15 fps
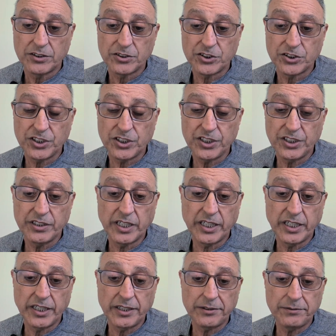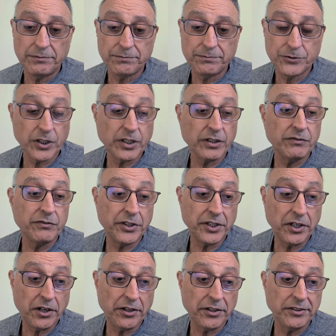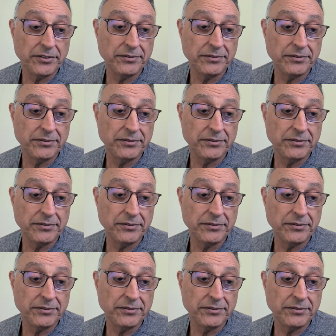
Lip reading: he took it very hard.